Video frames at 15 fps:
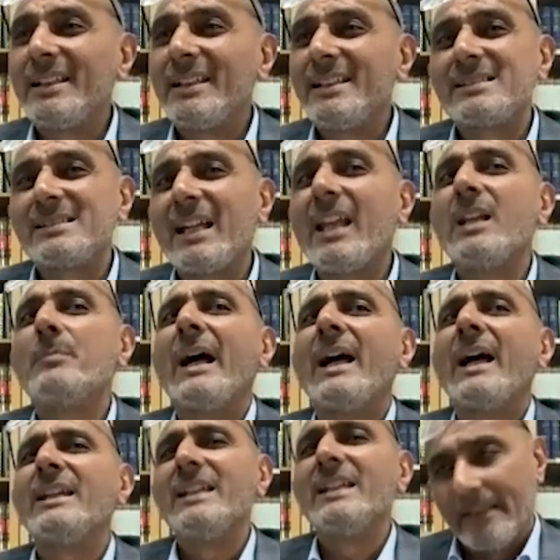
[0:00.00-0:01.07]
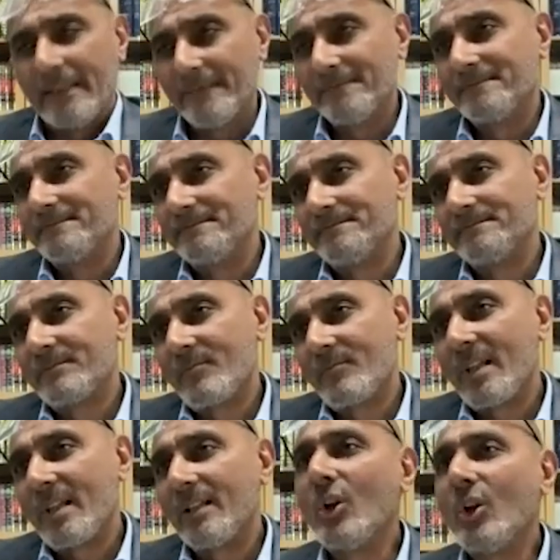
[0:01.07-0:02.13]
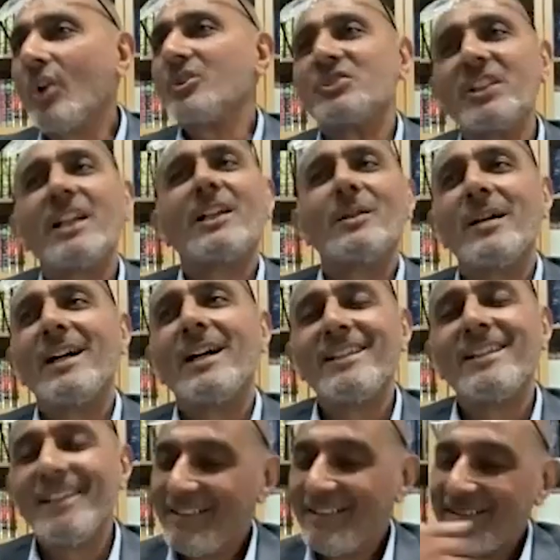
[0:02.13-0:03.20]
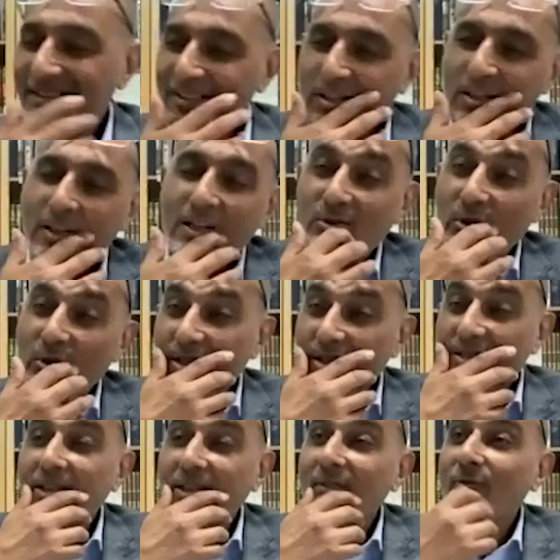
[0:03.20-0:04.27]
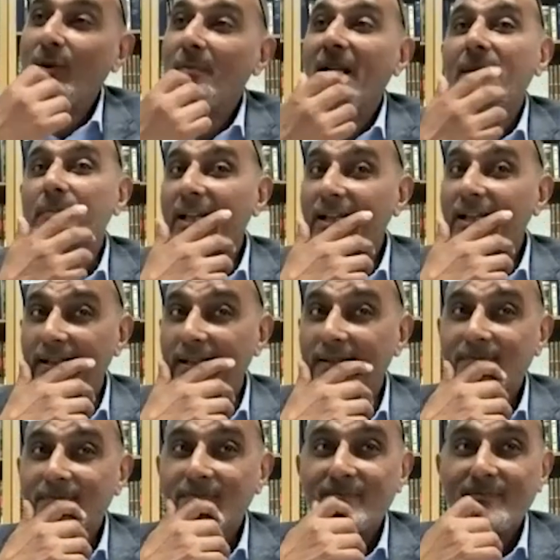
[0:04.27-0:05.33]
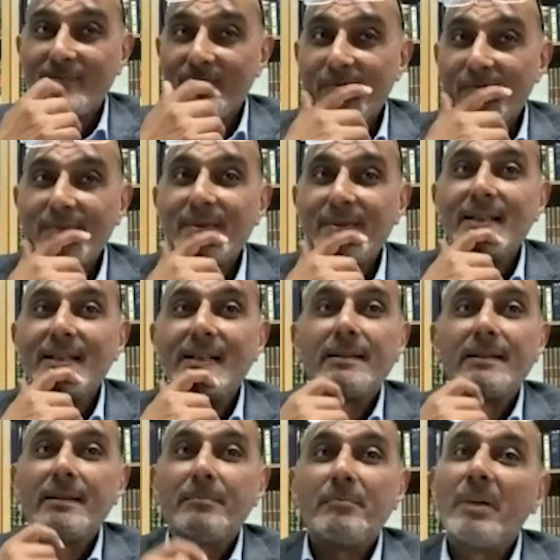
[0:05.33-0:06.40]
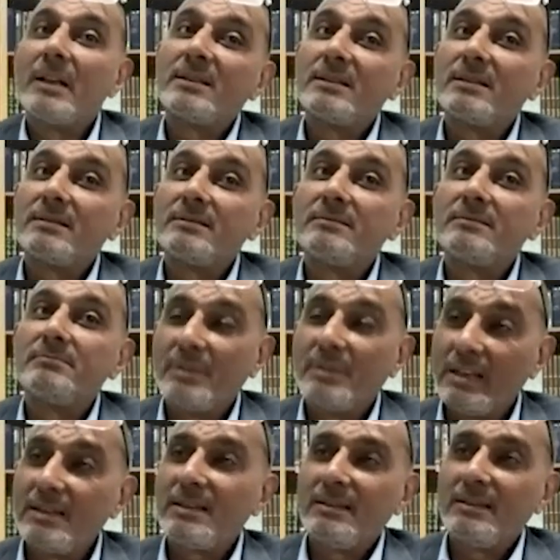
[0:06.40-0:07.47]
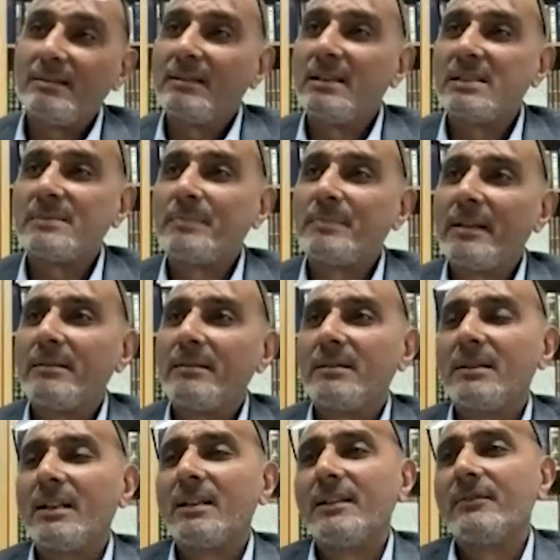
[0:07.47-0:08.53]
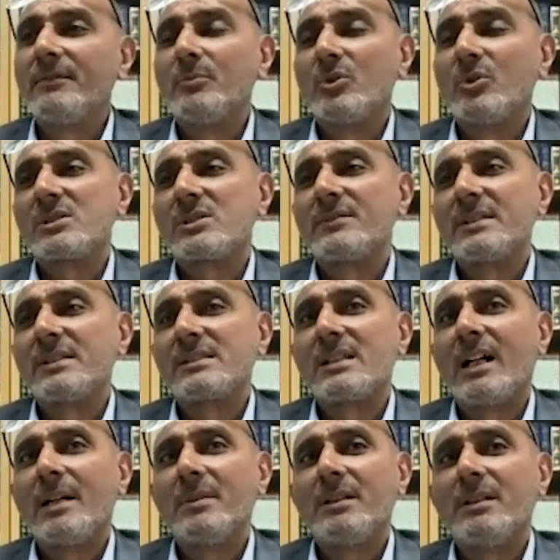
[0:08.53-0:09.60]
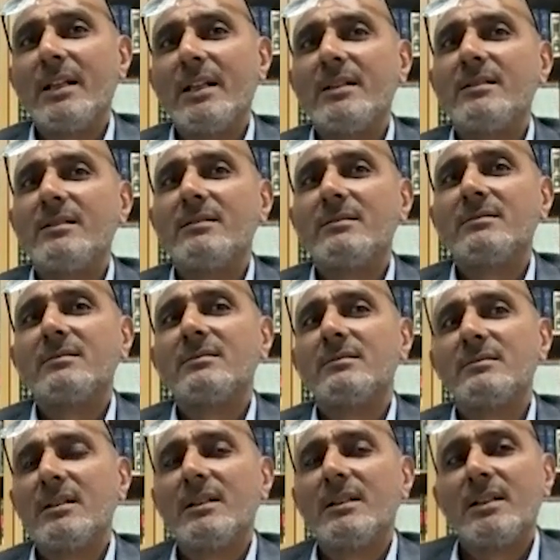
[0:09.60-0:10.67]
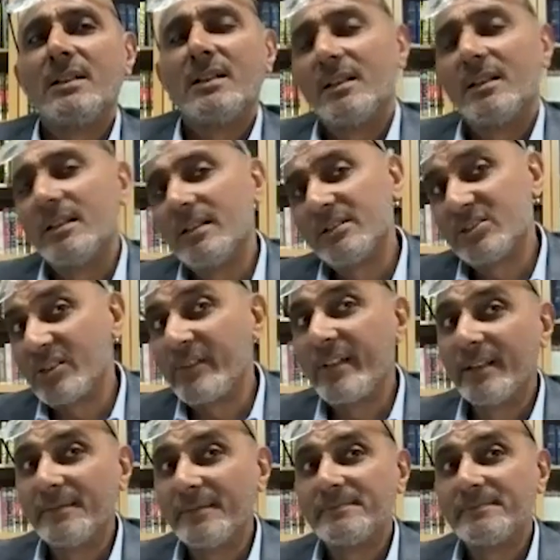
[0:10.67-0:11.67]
is Albani, not Shaykh Albani. He's originally from Albania, but he spent and lived most of his time in Syria.